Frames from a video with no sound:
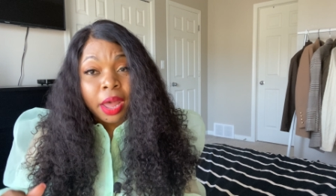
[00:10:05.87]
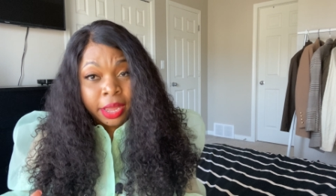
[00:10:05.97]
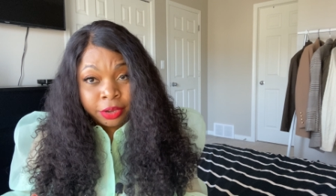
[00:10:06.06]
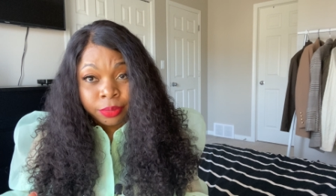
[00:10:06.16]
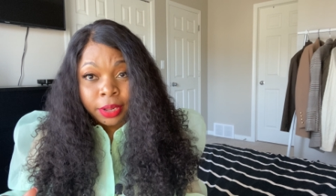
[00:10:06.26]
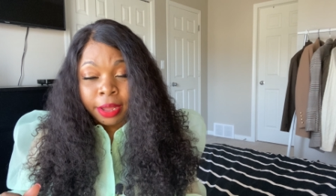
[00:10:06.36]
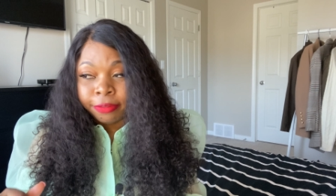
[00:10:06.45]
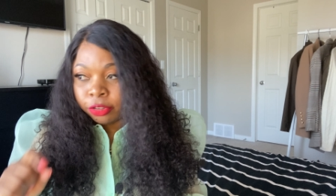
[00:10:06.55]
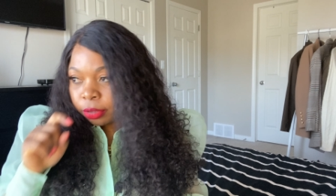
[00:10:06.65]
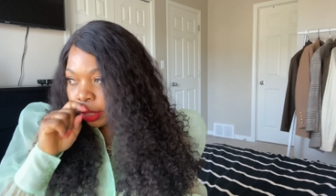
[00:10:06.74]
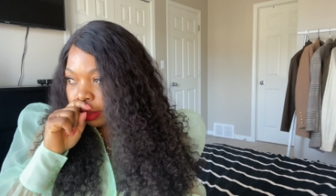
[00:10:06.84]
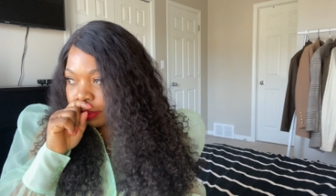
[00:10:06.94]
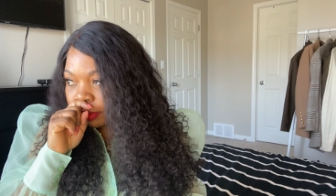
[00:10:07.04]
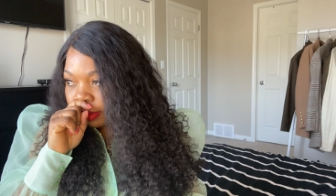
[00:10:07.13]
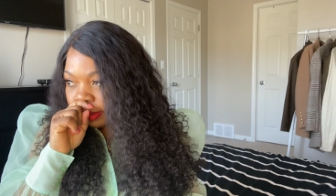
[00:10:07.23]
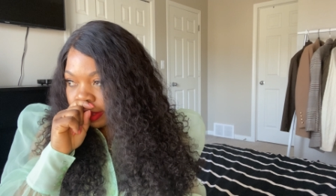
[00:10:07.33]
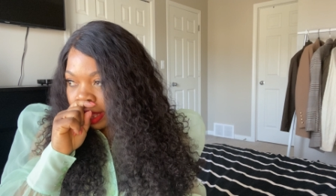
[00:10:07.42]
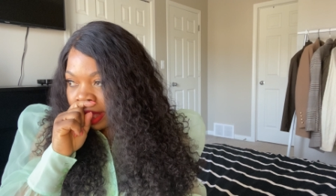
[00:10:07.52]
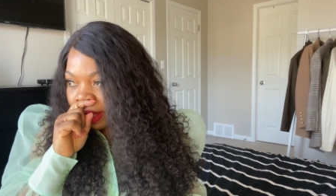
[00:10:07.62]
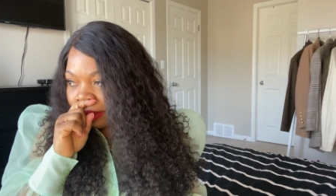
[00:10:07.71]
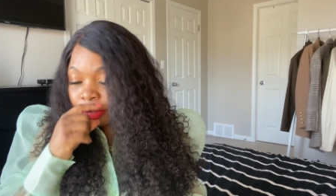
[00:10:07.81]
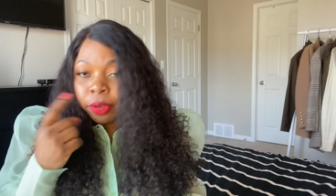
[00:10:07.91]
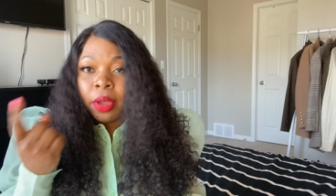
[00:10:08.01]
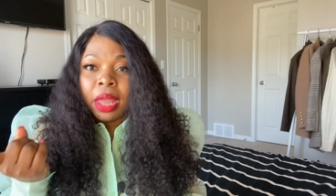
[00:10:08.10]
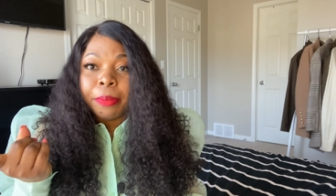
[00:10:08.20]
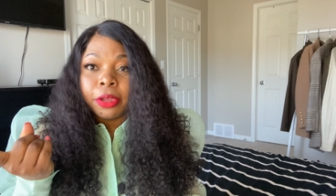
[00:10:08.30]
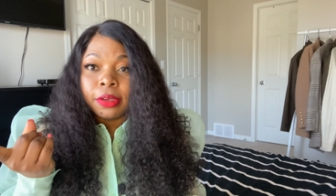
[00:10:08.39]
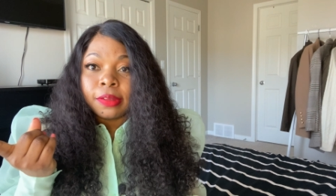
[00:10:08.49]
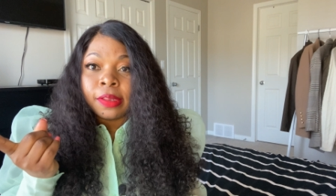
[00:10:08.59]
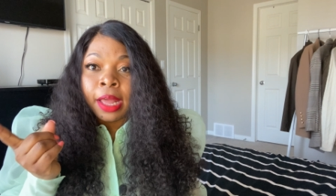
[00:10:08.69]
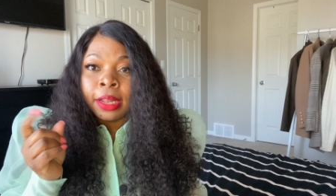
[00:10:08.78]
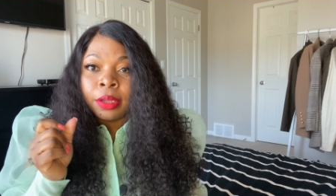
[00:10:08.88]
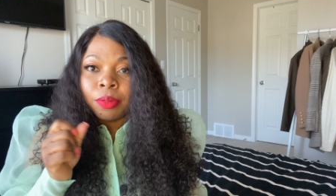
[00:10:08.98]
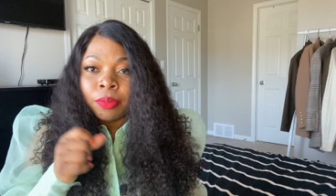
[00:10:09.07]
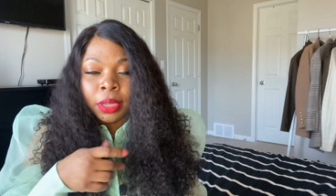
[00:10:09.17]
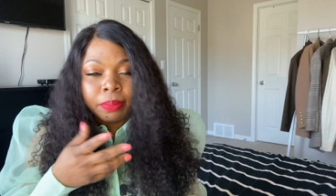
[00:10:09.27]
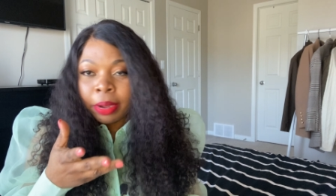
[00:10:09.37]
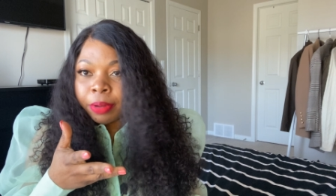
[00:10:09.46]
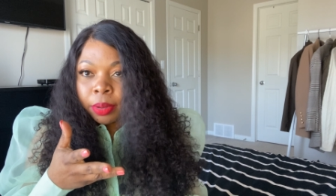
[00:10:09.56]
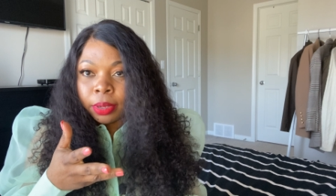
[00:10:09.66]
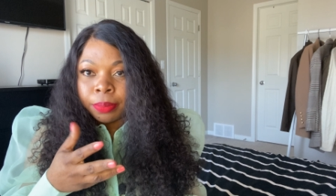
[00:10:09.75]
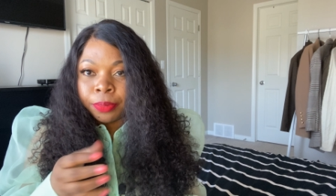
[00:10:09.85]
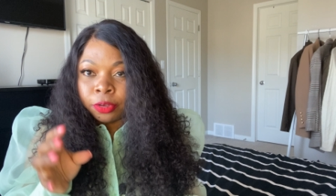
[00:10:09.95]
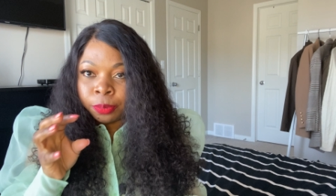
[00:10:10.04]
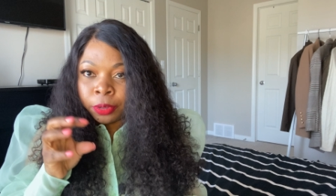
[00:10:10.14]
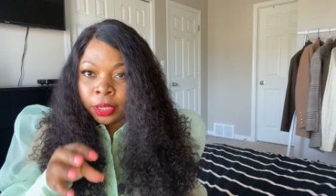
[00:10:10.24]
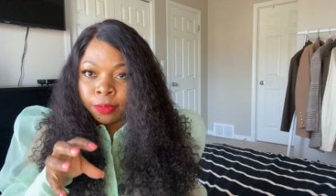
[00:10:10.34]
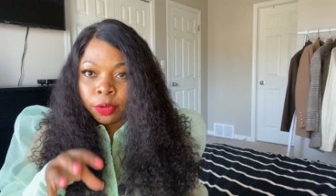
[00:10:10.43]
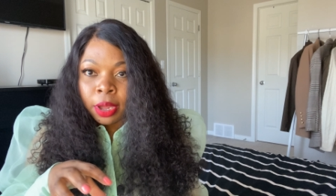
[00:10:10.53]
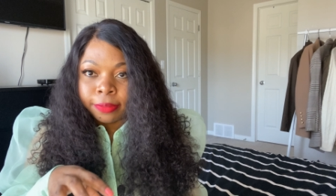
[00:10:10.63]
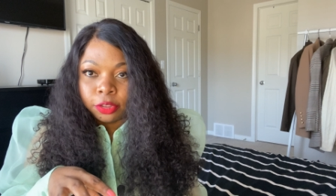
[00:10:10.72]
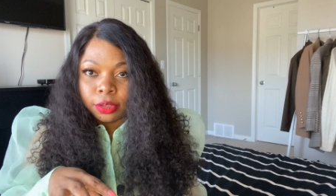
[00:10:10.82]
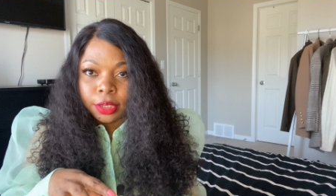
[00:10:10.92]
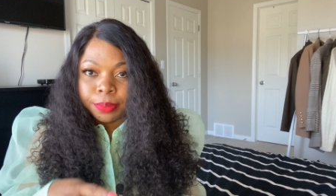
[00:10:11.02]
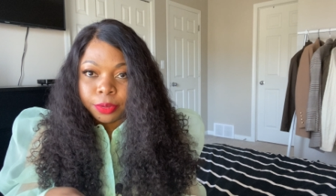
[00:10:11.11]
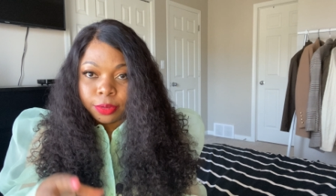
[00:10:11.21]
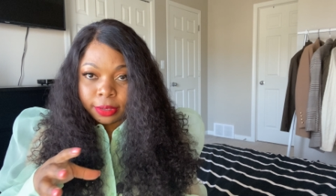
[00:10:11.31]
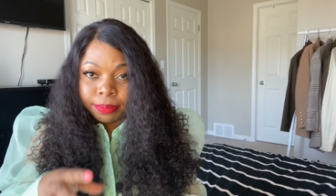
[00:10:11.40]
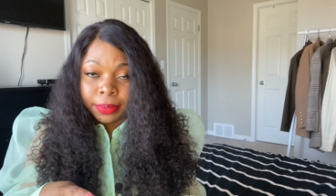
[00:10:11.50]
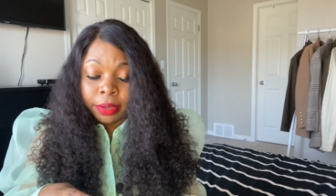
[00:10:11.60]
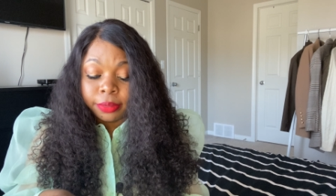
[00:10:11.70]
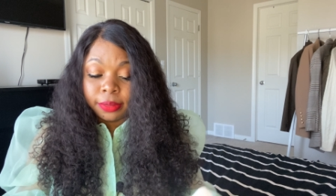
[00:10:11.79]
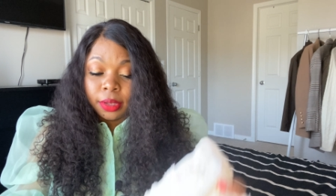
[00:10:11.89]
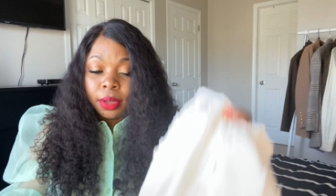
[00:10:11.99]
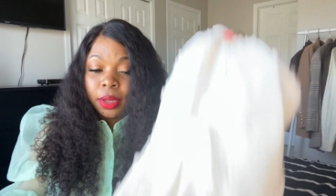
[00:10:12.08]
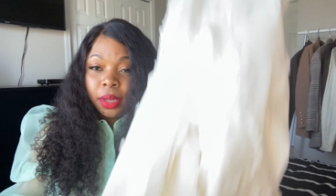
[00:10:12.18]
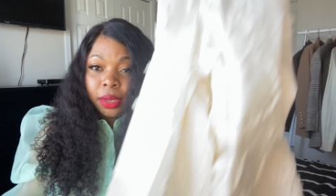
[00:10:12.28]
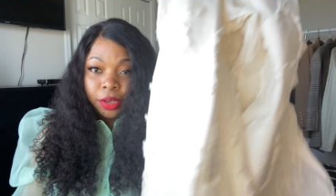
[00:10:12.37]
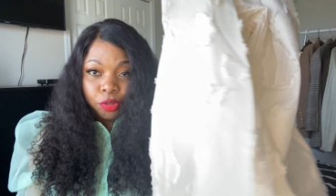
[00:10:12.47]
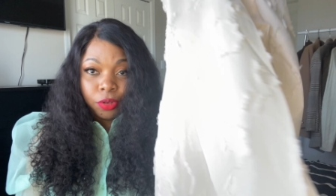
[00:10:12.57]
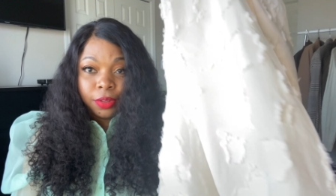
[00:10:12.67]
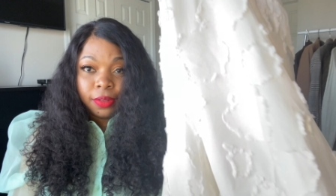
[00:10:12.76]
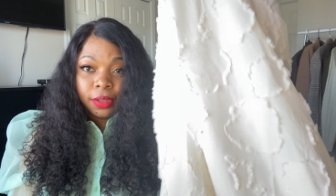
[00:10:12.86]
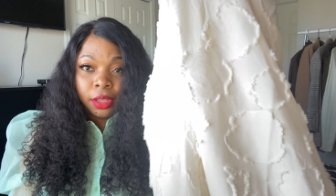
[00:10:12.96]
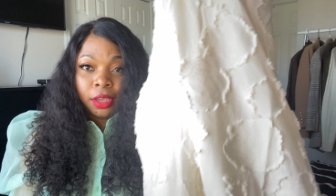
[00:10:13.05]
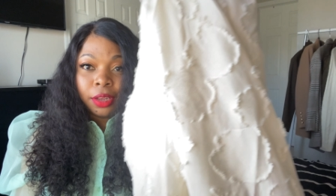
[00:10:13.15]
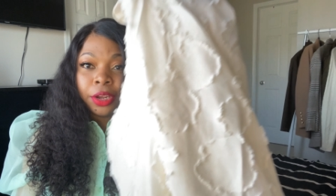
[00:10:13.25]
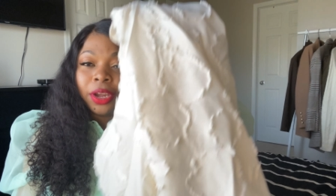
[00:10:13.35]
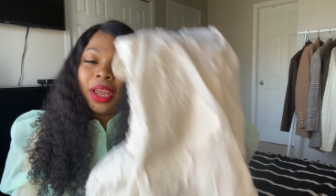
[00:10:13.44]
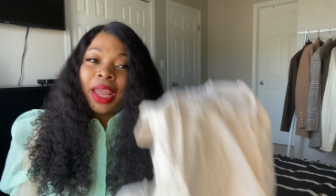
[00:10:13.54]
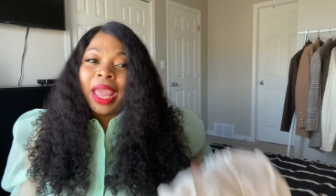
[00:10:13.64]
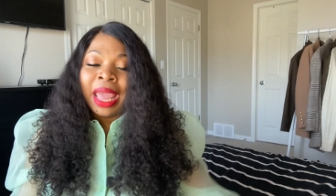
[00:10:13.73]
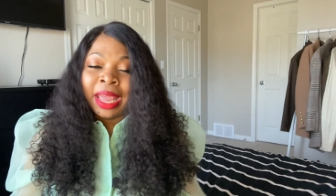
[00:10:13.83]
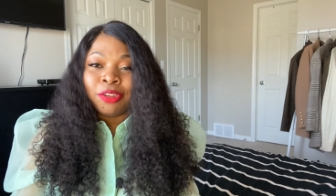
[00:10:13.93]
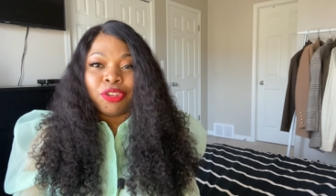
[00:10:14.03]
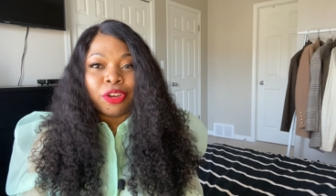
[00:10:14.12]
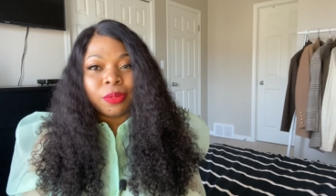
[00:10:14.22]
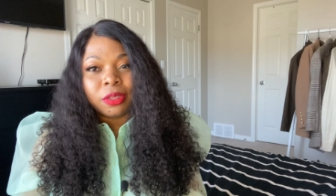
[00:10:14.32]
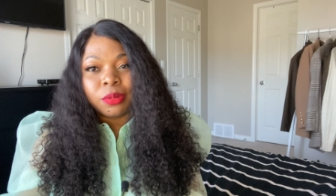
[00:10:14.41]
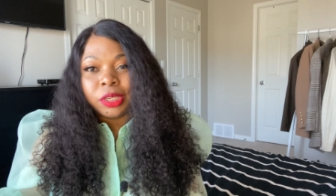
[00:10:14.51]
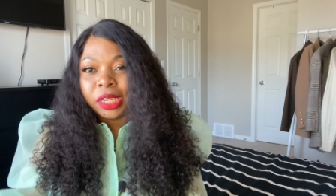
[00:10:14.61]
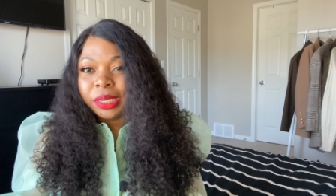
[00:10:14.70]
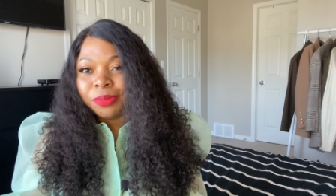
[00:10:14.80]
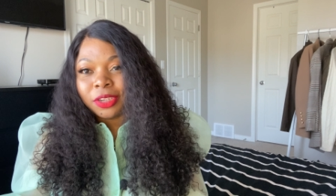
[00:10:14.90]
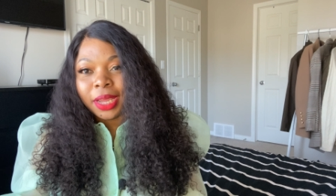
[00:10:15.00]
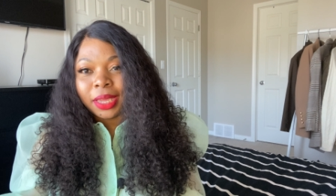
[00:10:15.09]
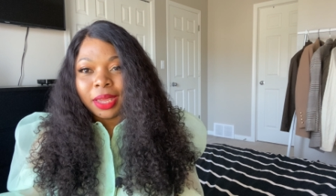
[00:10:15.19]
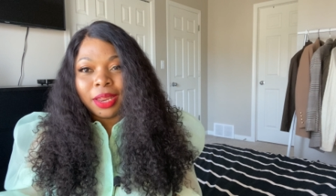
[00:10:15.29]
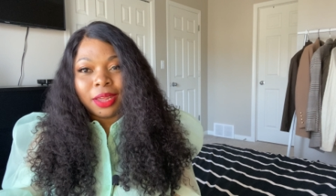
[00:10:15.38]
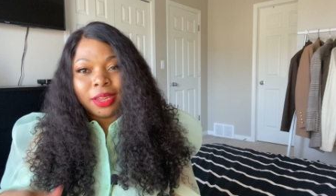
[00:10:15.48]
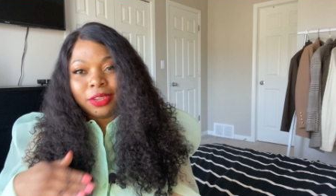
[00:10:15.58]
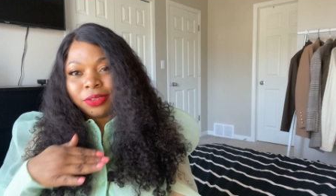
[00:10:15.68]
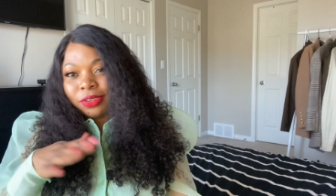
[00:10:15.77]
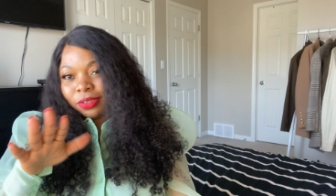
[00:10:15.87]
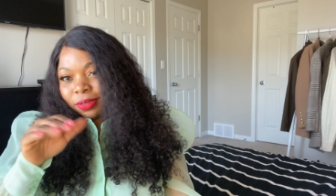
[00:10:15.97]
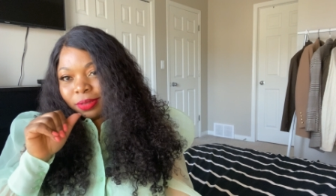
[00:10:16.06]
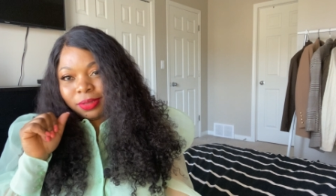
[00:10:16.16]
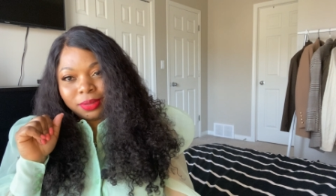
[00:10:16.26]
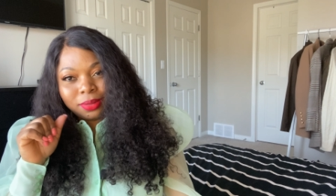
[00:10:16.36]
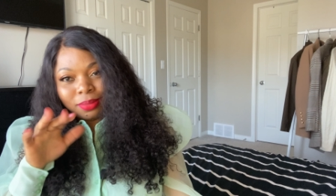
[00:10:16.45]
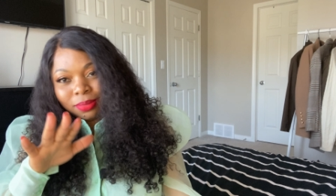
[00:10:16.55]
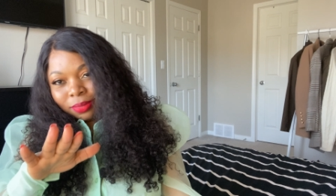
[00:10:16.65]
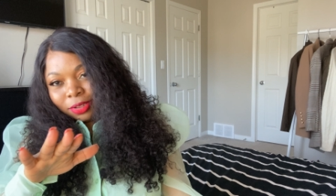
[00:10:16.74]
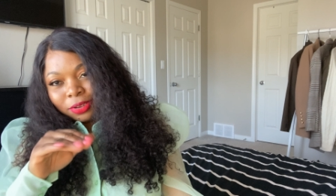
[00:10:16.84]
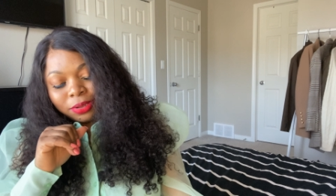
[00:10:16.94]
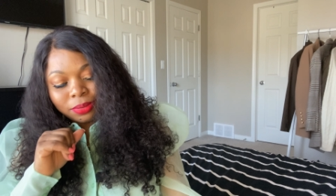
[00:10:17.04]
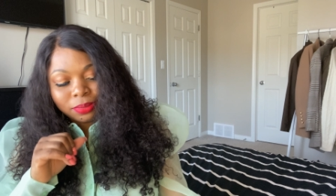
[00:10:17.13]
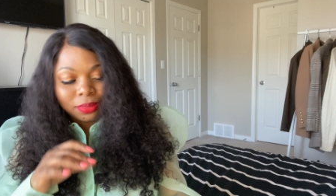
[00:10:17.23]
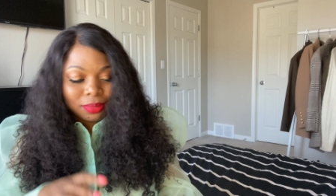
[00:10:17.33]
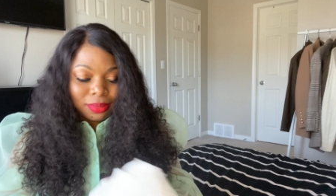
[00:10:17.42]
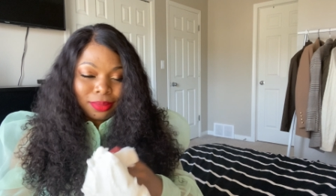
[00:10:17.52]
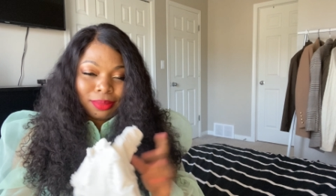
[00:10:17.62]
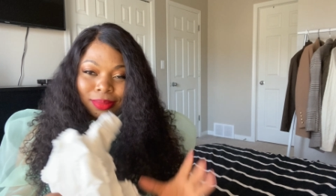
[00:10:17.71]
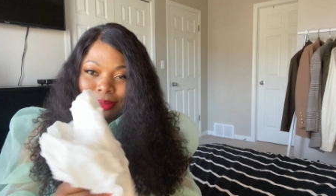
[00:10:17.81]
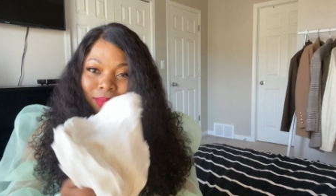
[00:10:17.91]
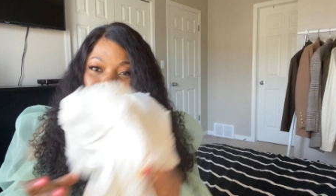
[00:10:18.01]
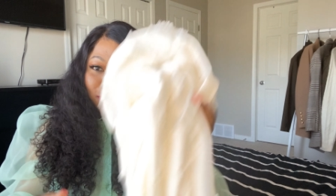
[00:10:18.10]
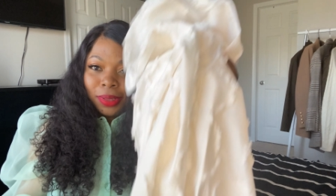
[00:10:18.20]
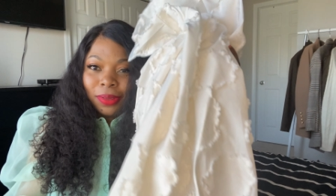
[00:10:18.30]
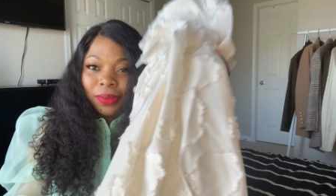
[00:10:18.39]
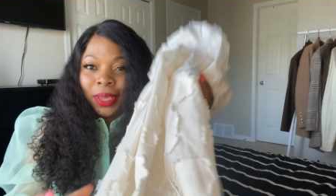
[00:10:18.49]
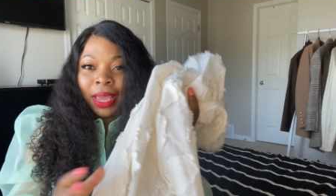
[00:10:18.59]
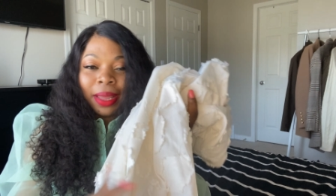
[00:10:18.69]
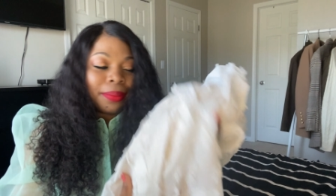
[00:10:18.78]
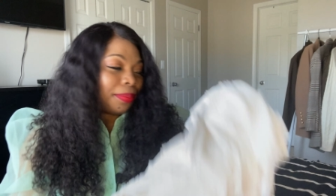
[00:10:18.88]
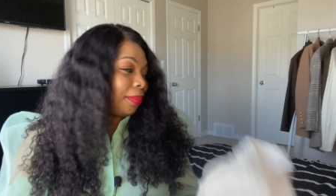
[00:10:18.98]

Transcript: I don't have chunky boots, uh, so I'm going to style it with my regular boots. But if you have chunky boots and belts, this dress is a killer. And throw some denim jacket and you're just, you know. So yeah.